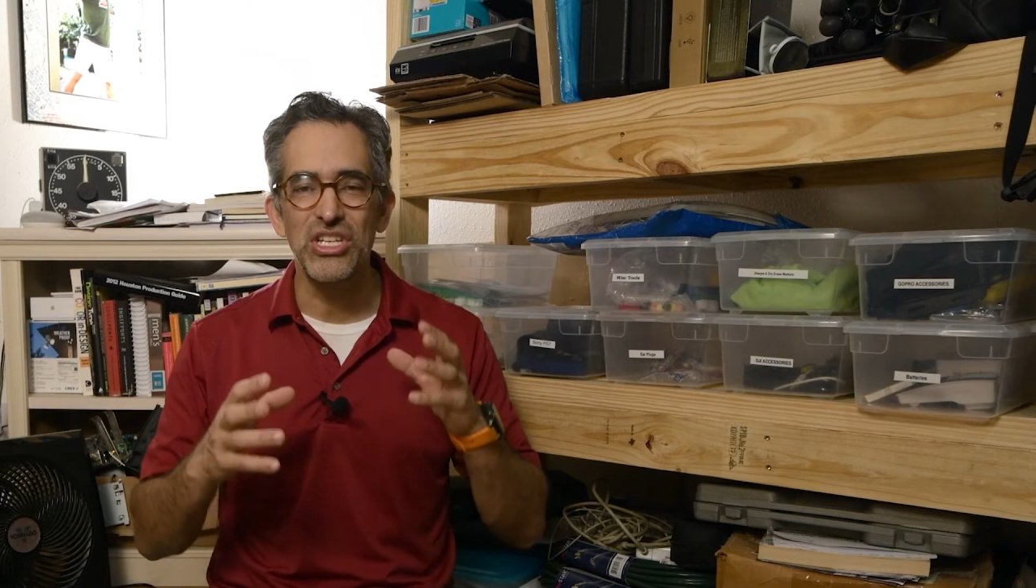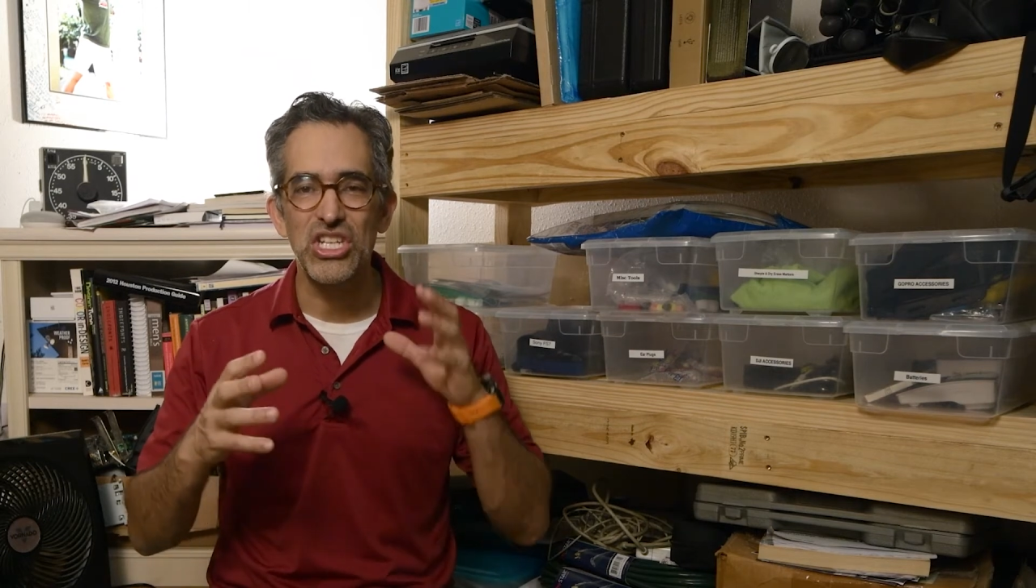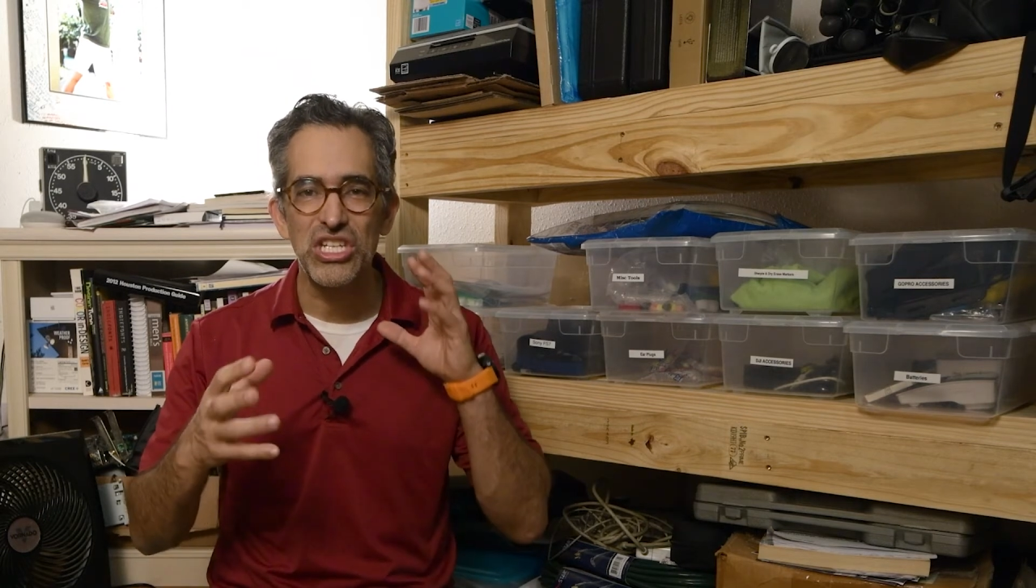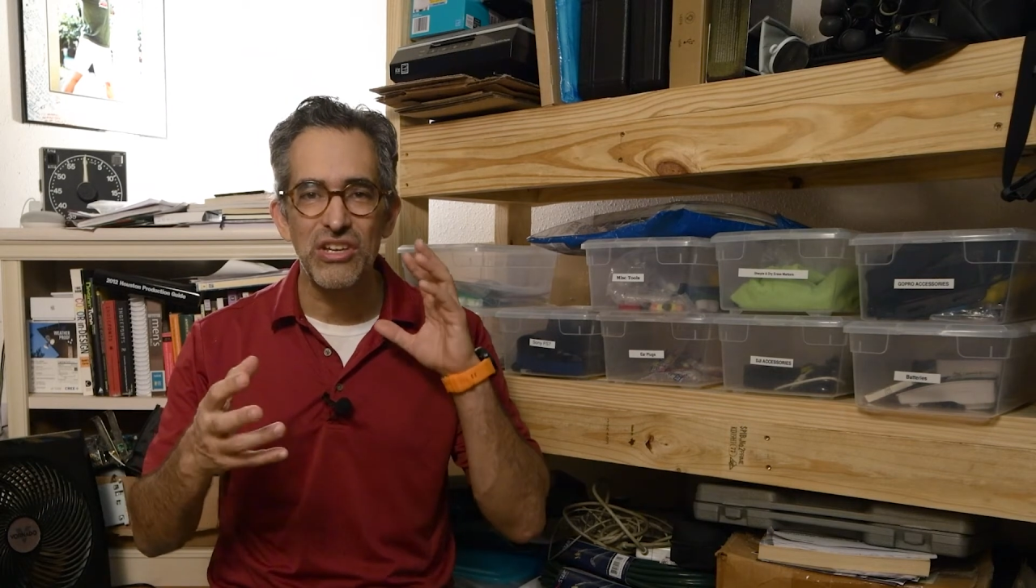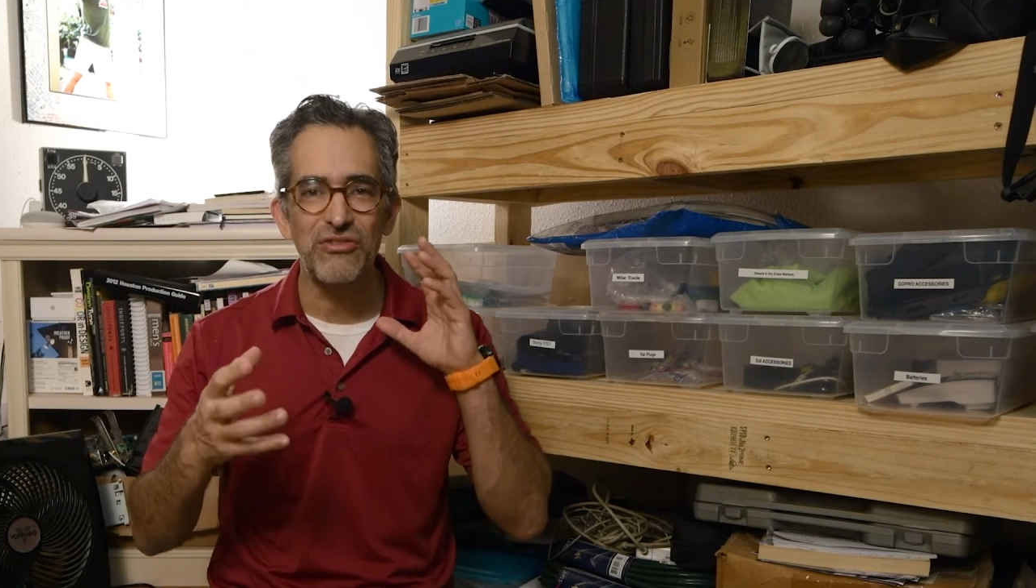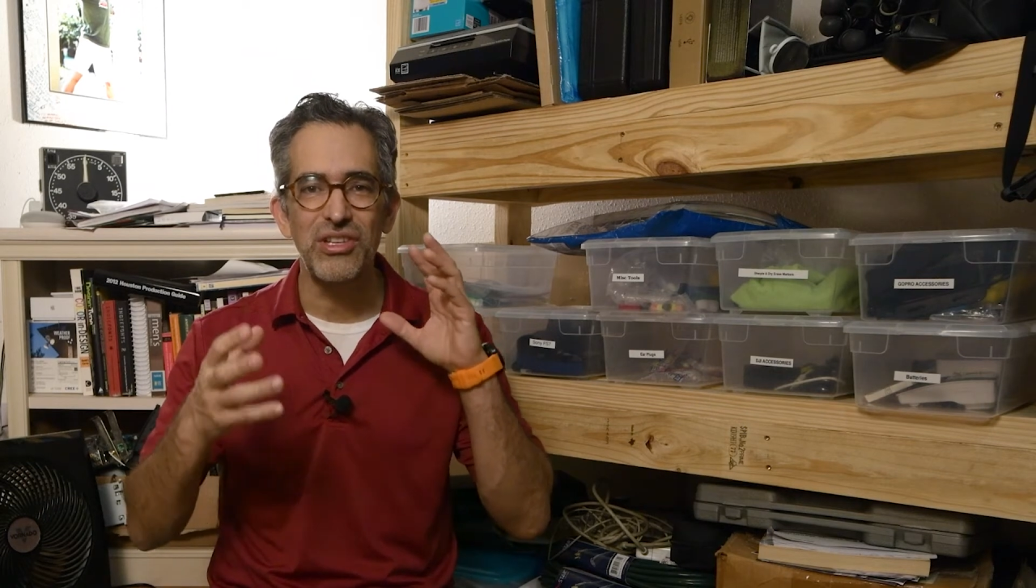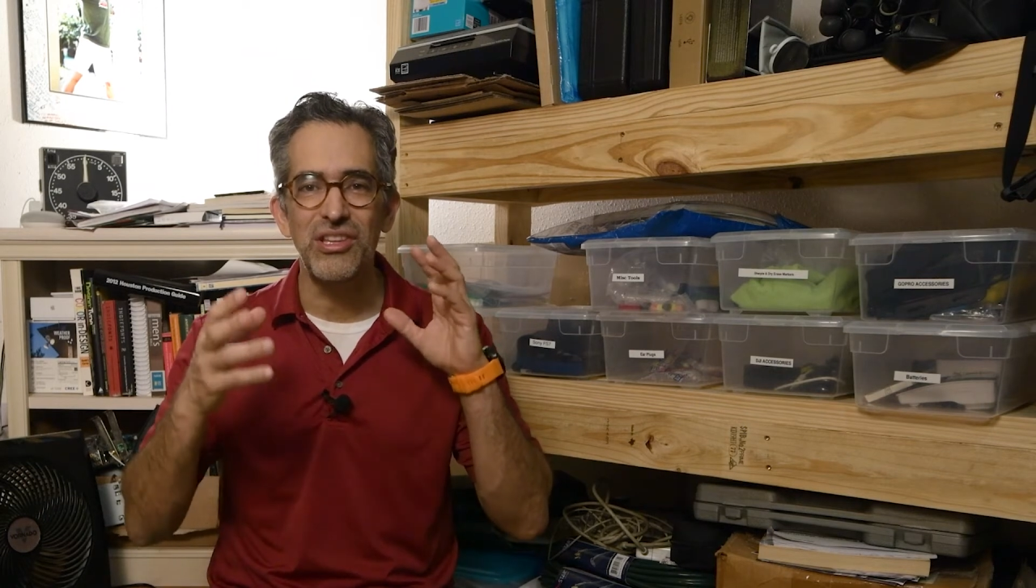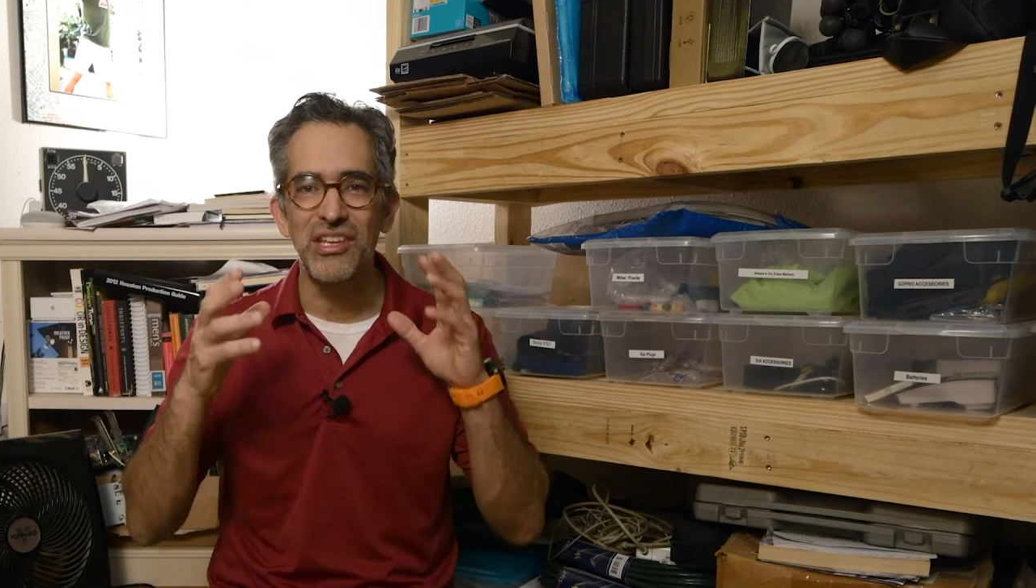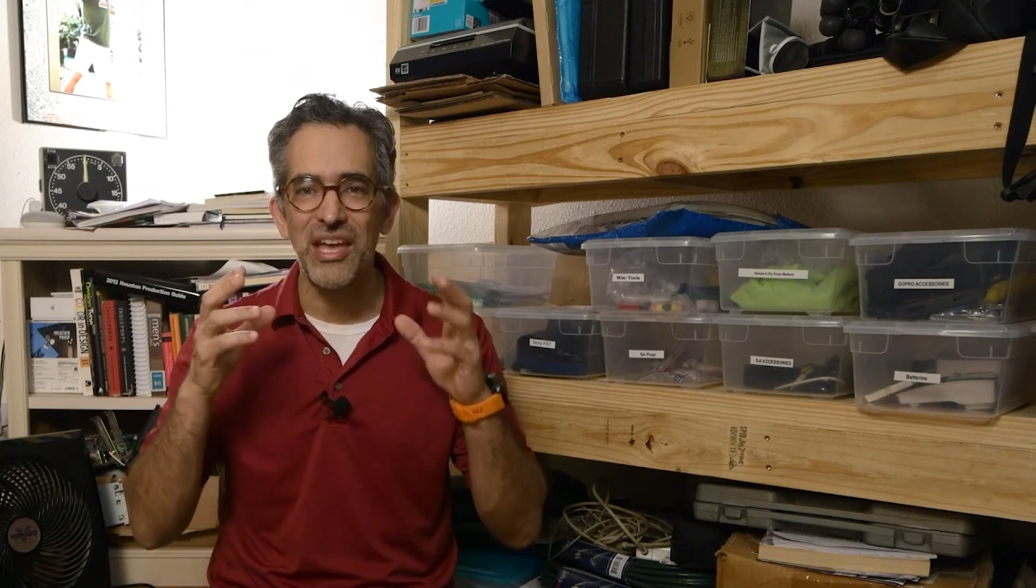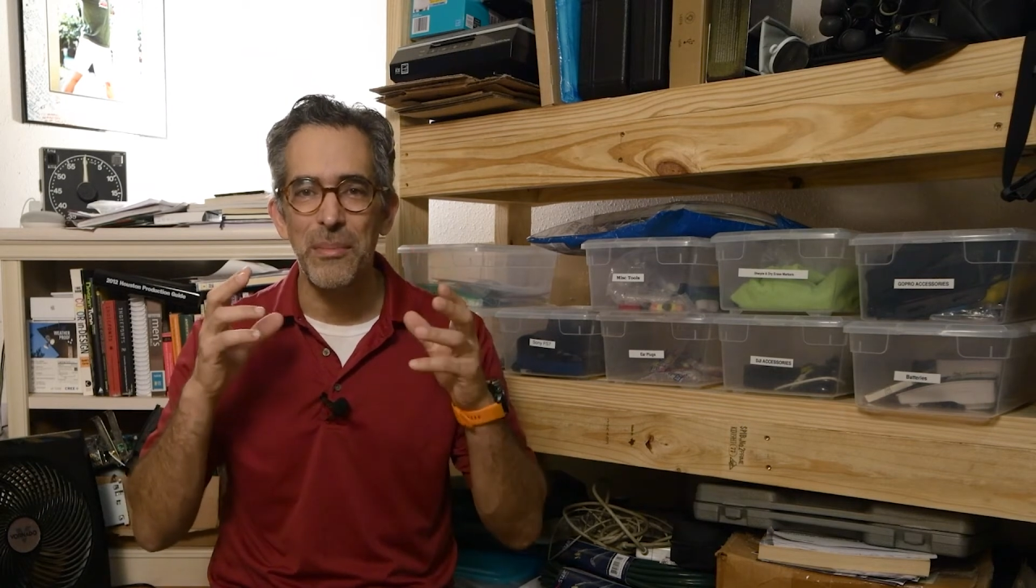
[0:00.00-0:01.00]
shifted
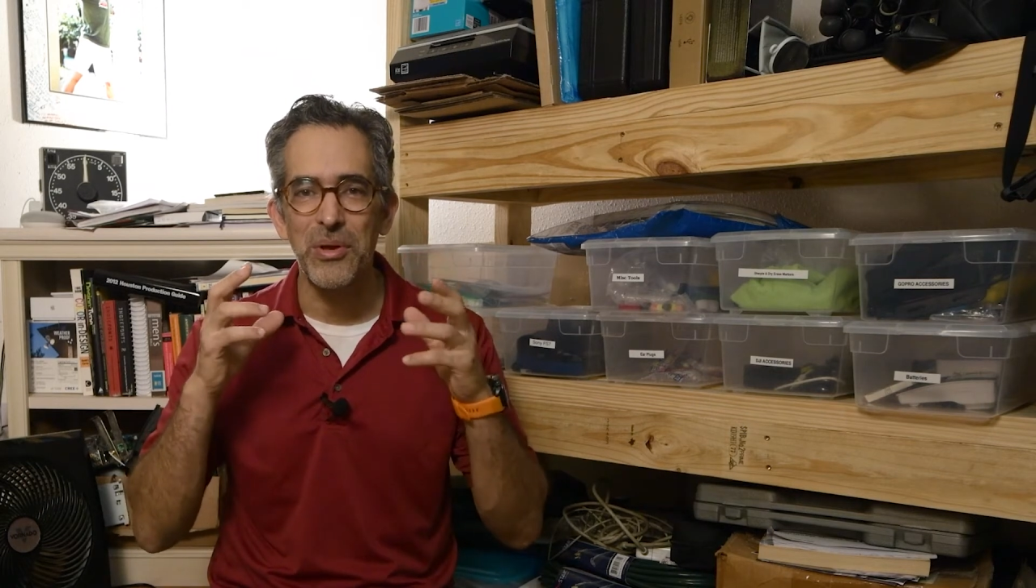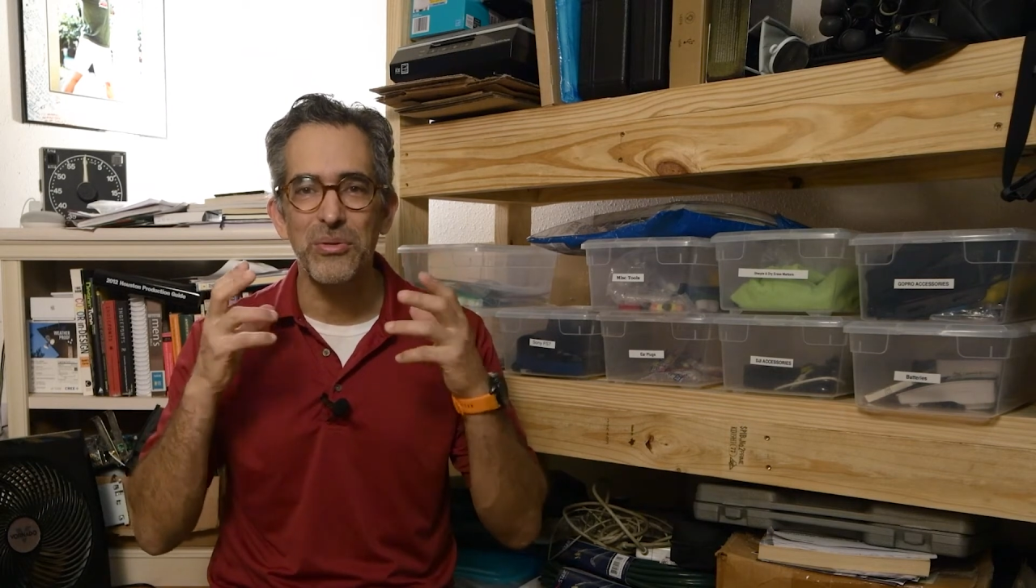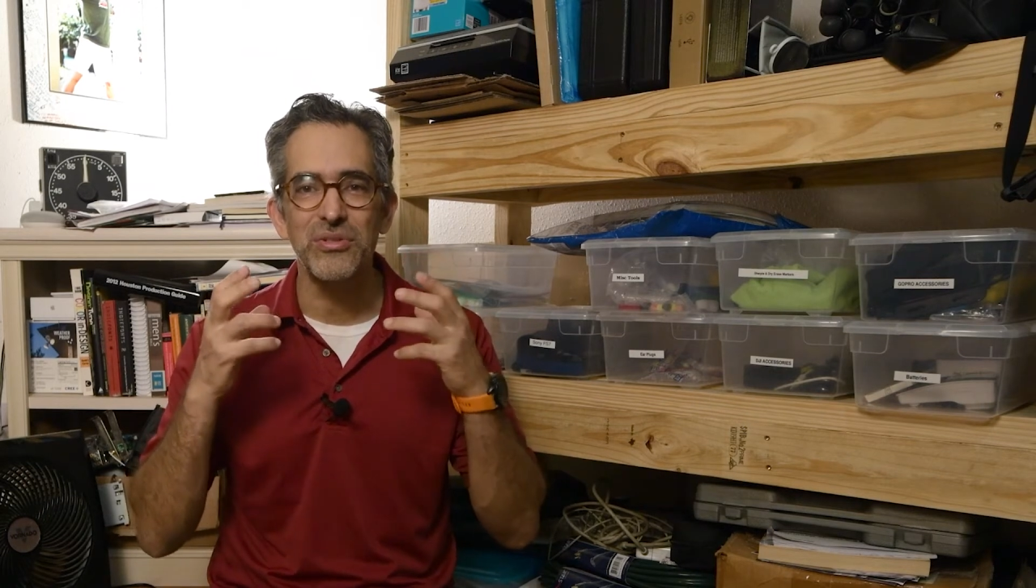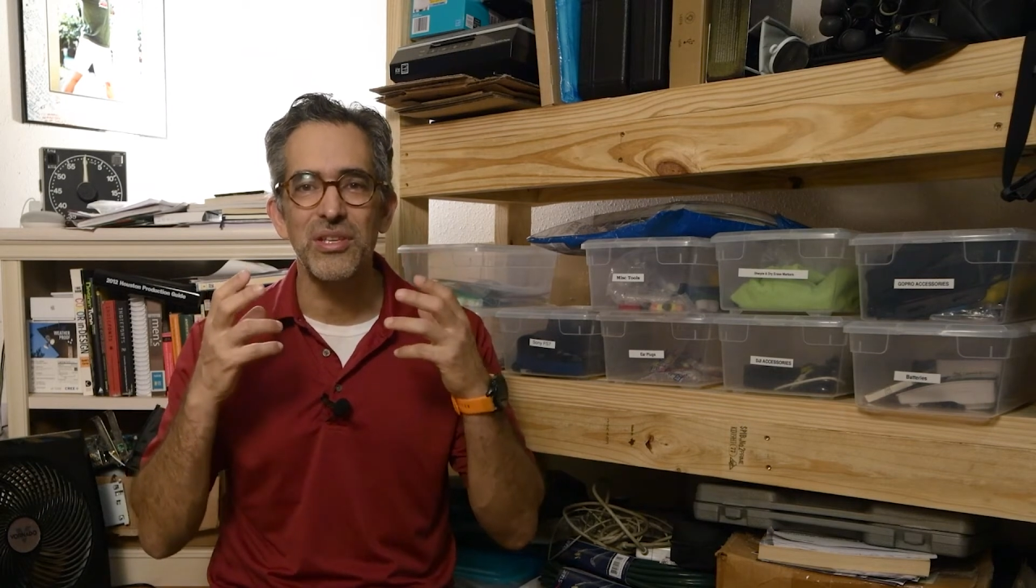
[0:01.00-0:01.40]
the chemicals